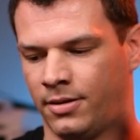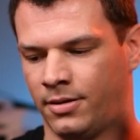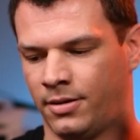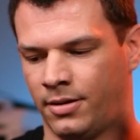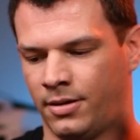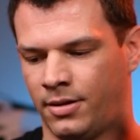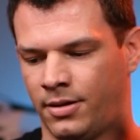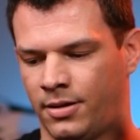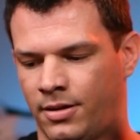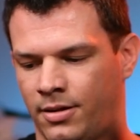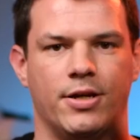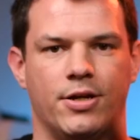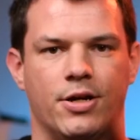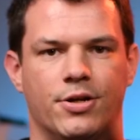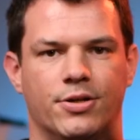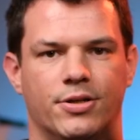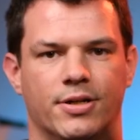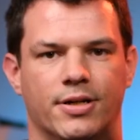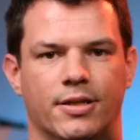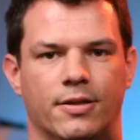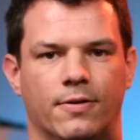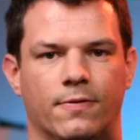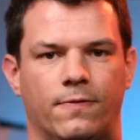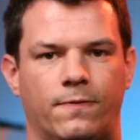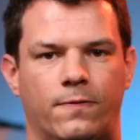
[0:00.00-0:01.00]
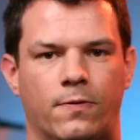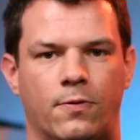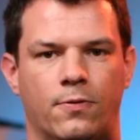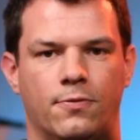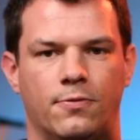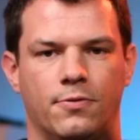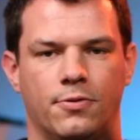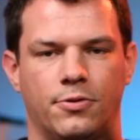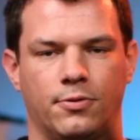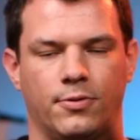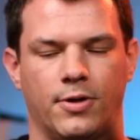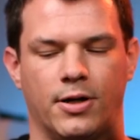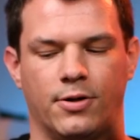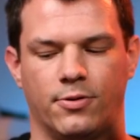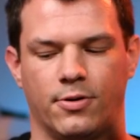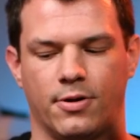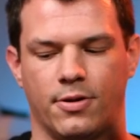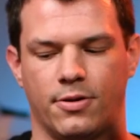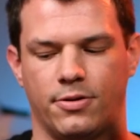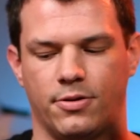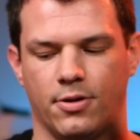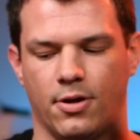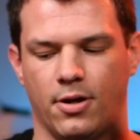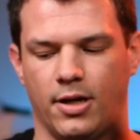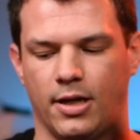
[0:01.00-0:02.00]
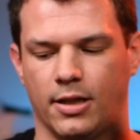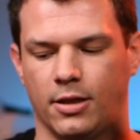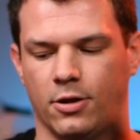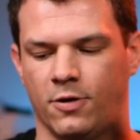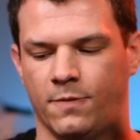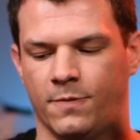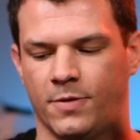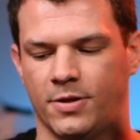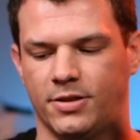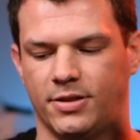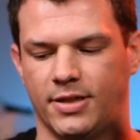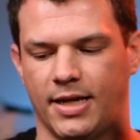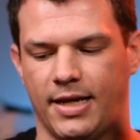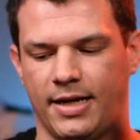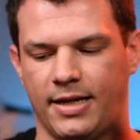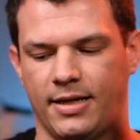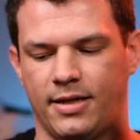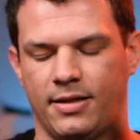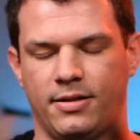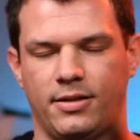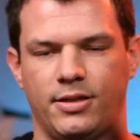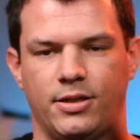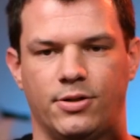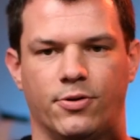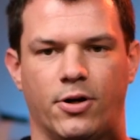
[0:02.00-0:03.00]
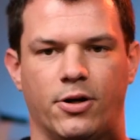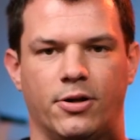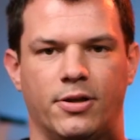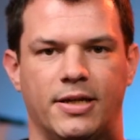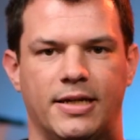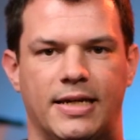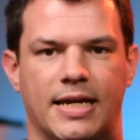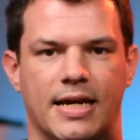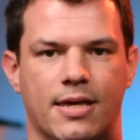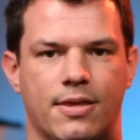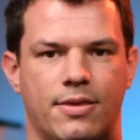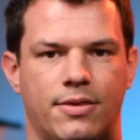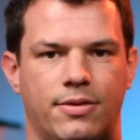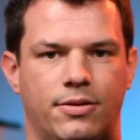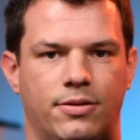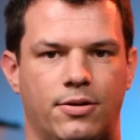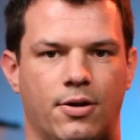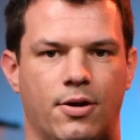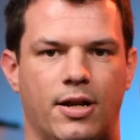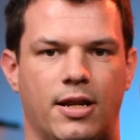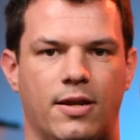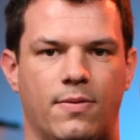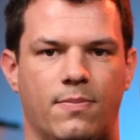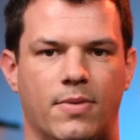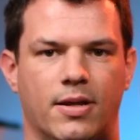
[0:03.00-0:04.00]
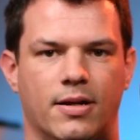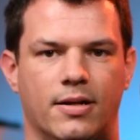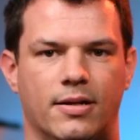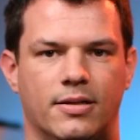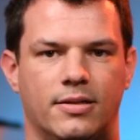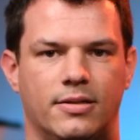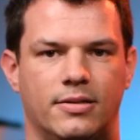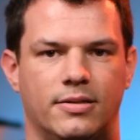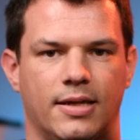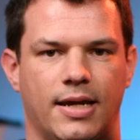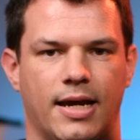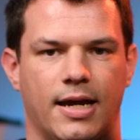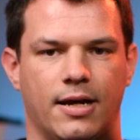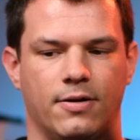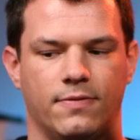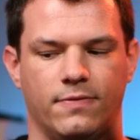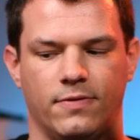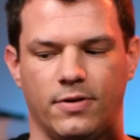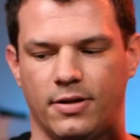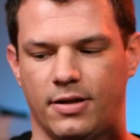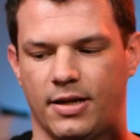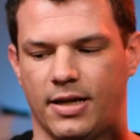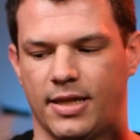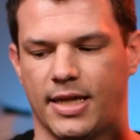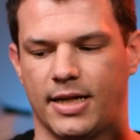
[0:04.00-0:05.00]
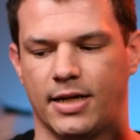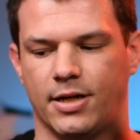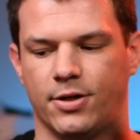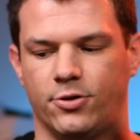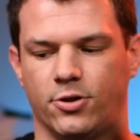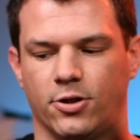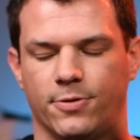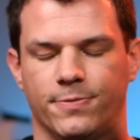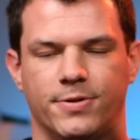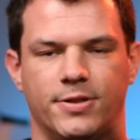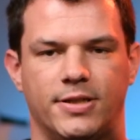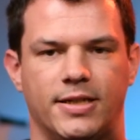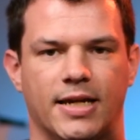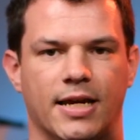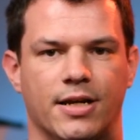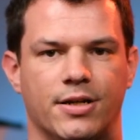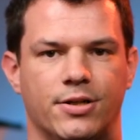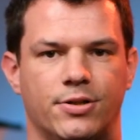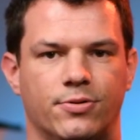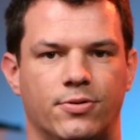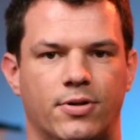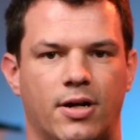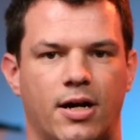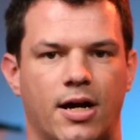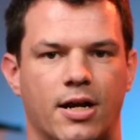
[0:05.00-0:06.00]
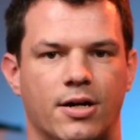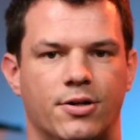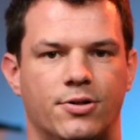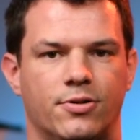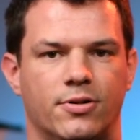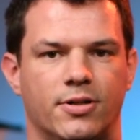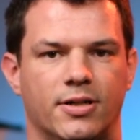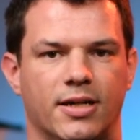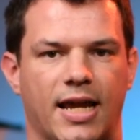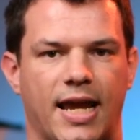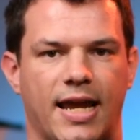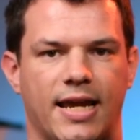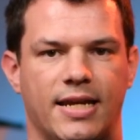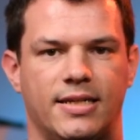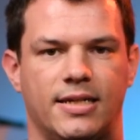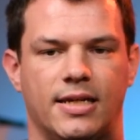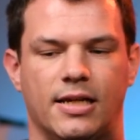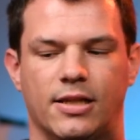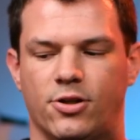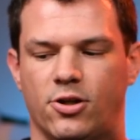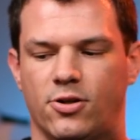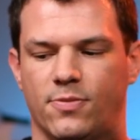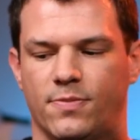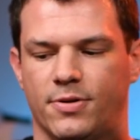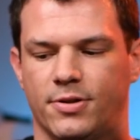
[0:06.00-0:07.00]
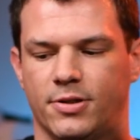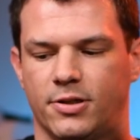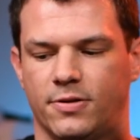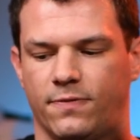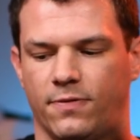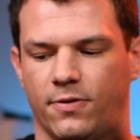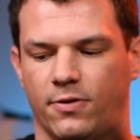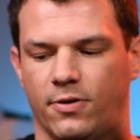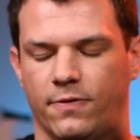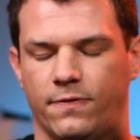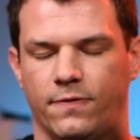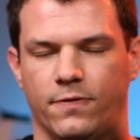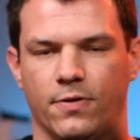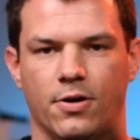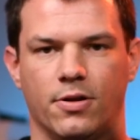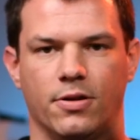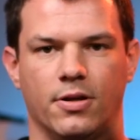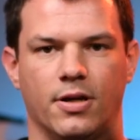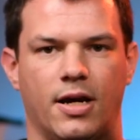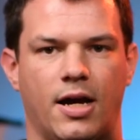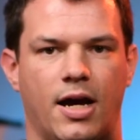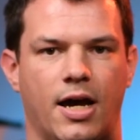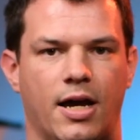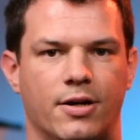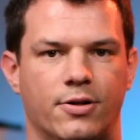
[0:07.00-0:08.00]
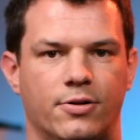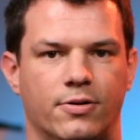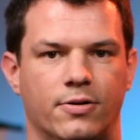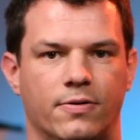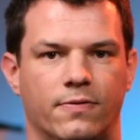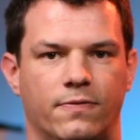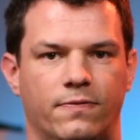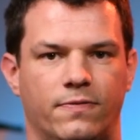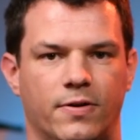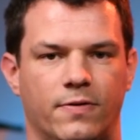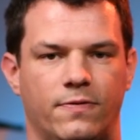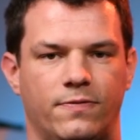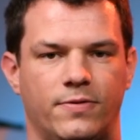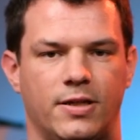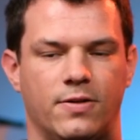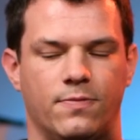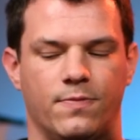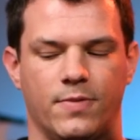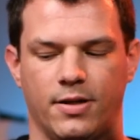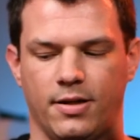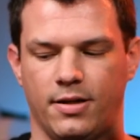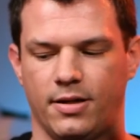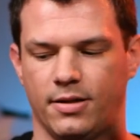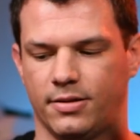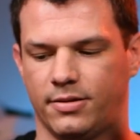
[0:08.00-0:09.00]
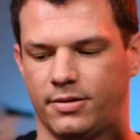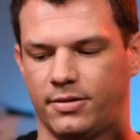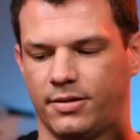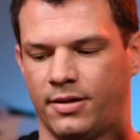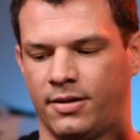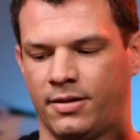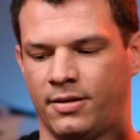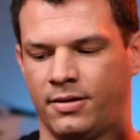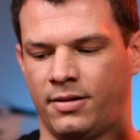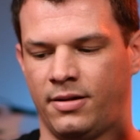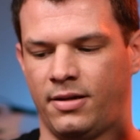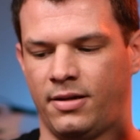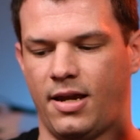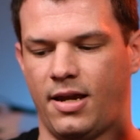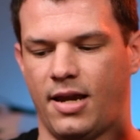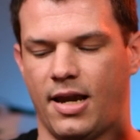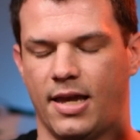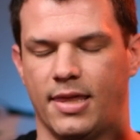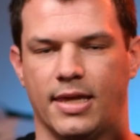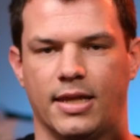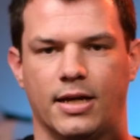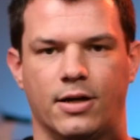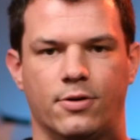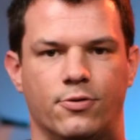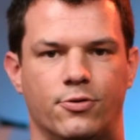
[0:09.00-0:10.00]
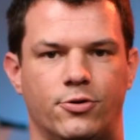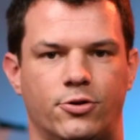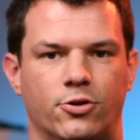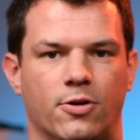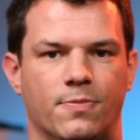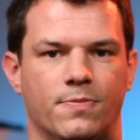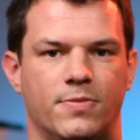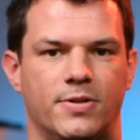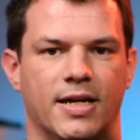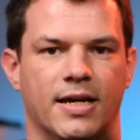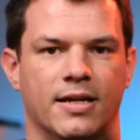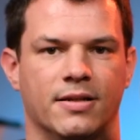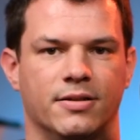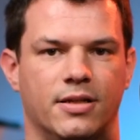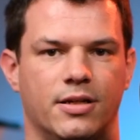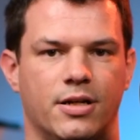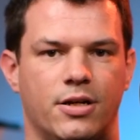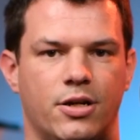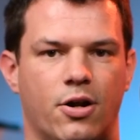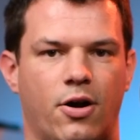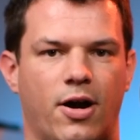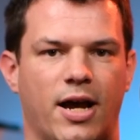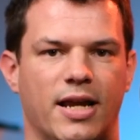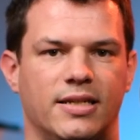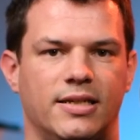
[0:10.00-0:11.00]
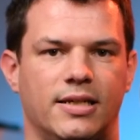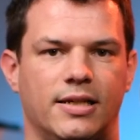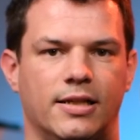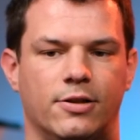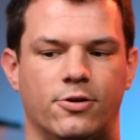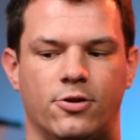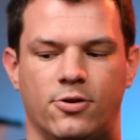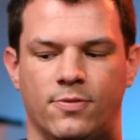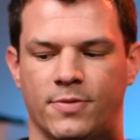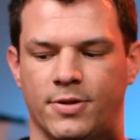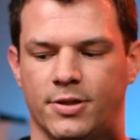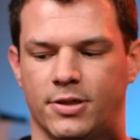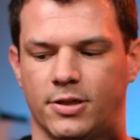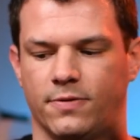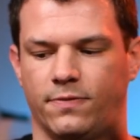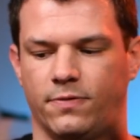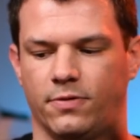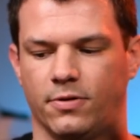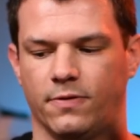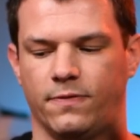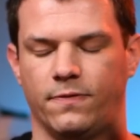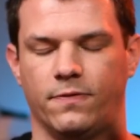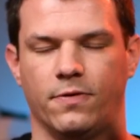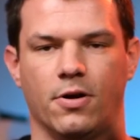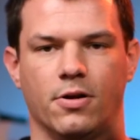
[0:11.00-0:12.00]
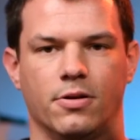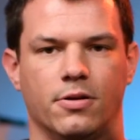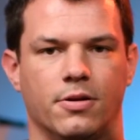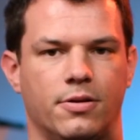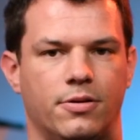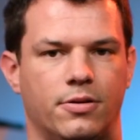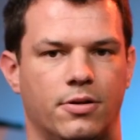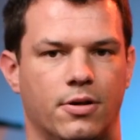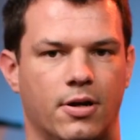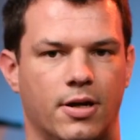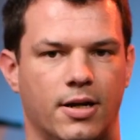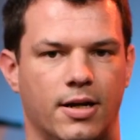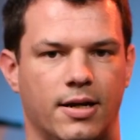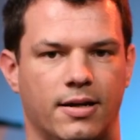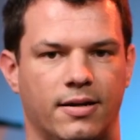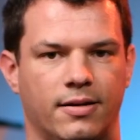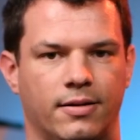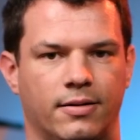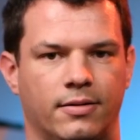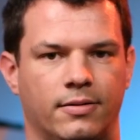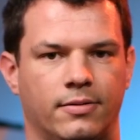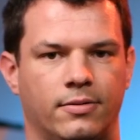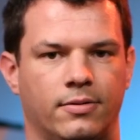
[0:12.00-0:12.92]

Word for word: If you want to use it at the full 330 lumen setting, you only get 30 minutes out of it, and then it drops down to 180 lumens for a further 150 minutes, and then it'll drop down to 90 lumens for a further 30.